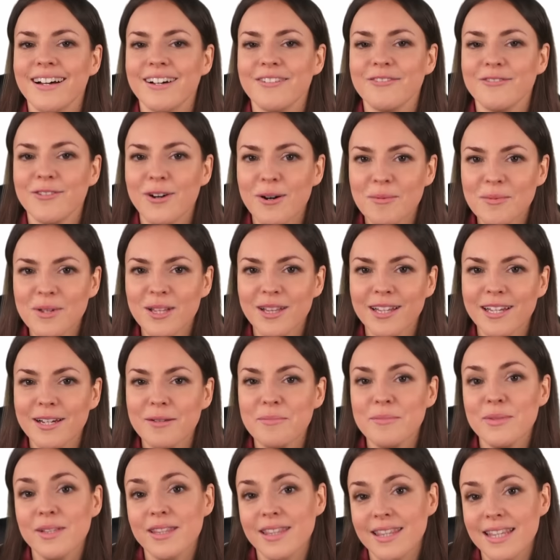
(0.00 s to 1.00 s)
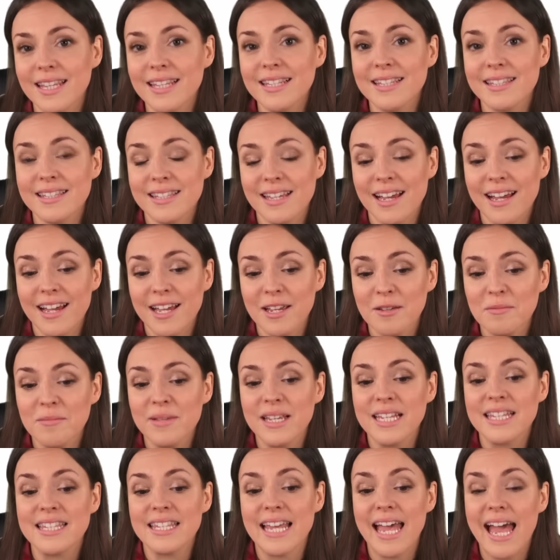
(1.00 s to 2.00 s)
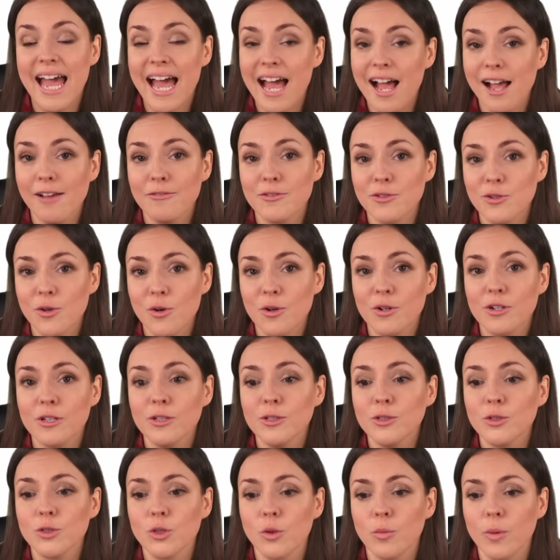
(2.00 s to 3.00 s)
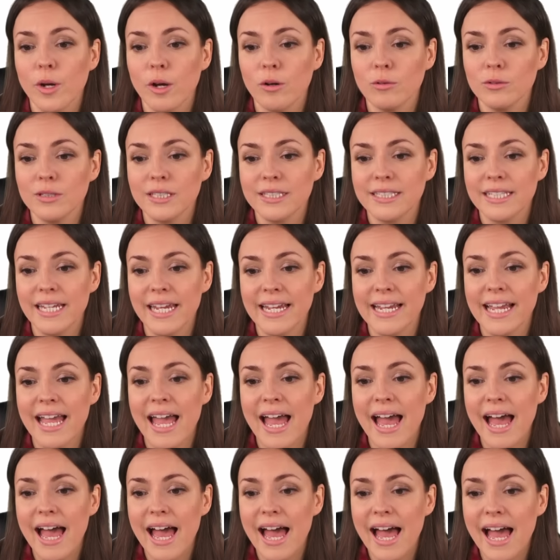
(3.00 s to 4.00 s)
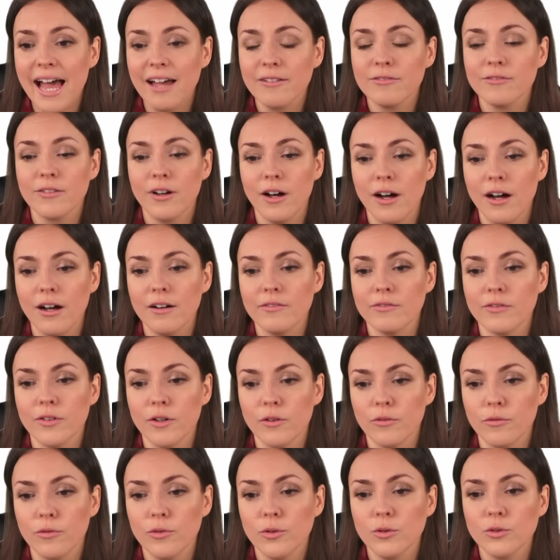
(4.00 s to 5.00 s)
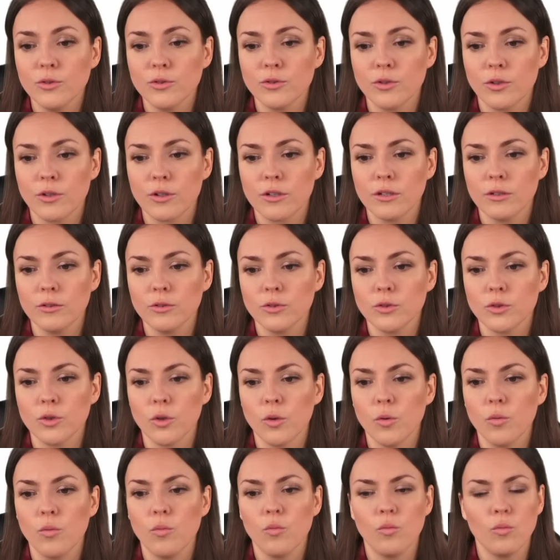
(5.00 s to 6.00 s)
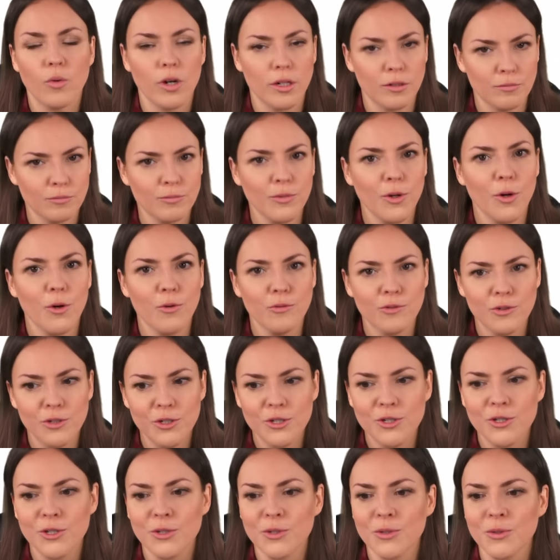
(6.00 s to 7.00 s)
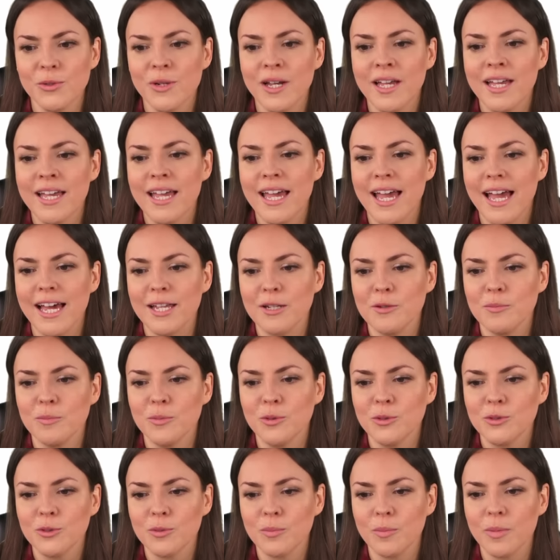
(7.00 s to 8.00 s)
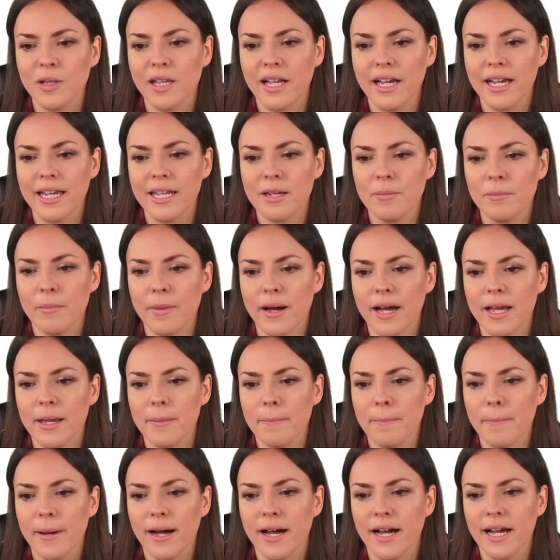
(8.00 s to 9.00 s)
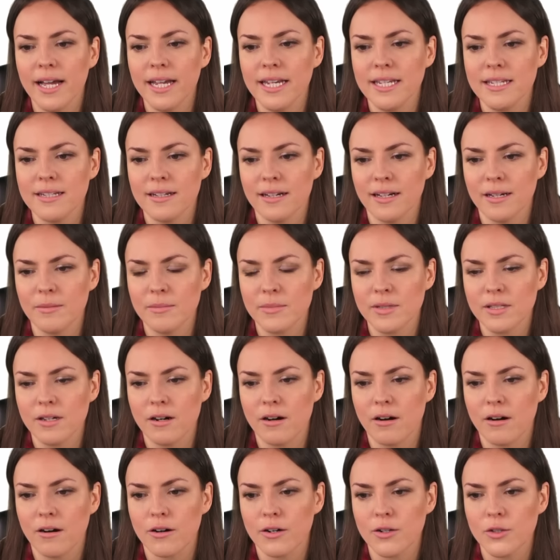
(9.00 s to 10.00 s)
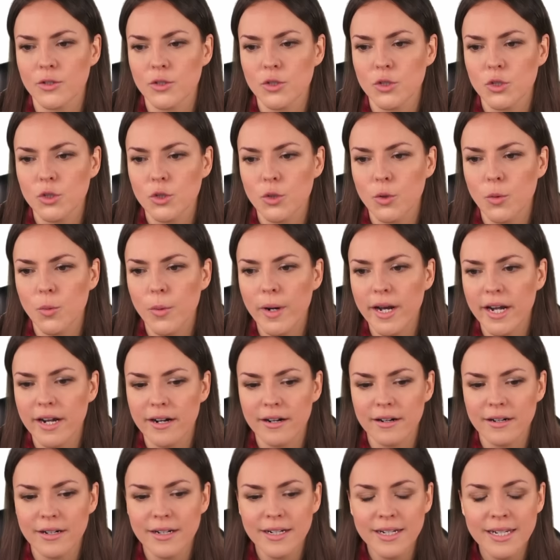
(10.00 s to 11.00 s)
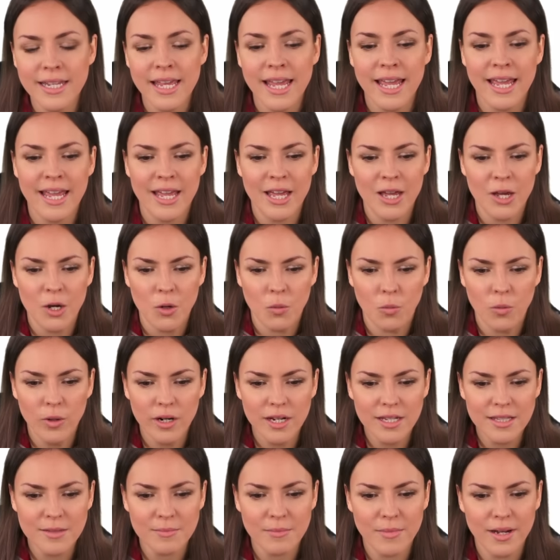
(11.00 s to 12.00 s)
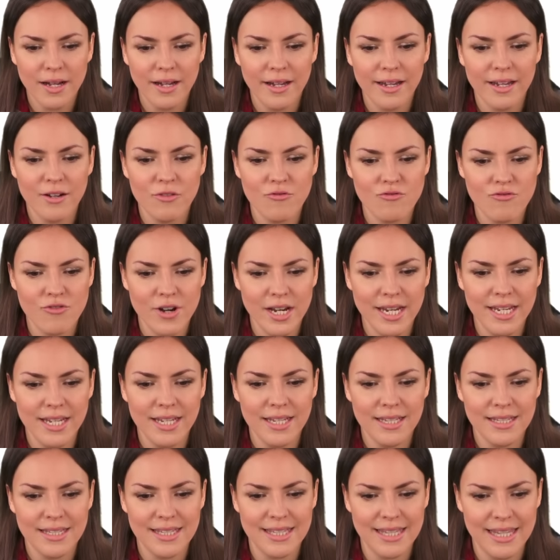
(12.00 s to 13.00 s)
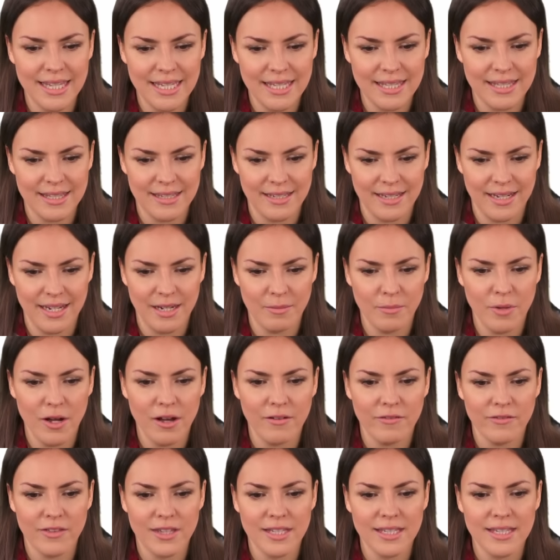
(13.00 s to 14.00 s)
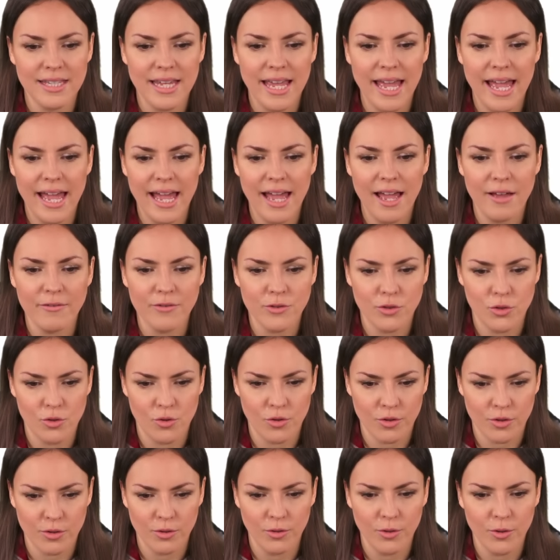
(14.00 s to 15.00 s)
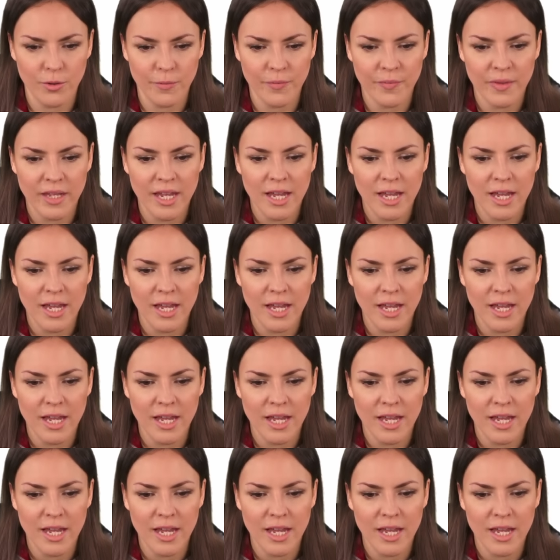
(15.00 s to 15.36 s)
formula, but this time it's a half circle, so we only take half of a full circle, so 1 over 2, and multiply it by pi times r squared. What is my radius this time of this half circle?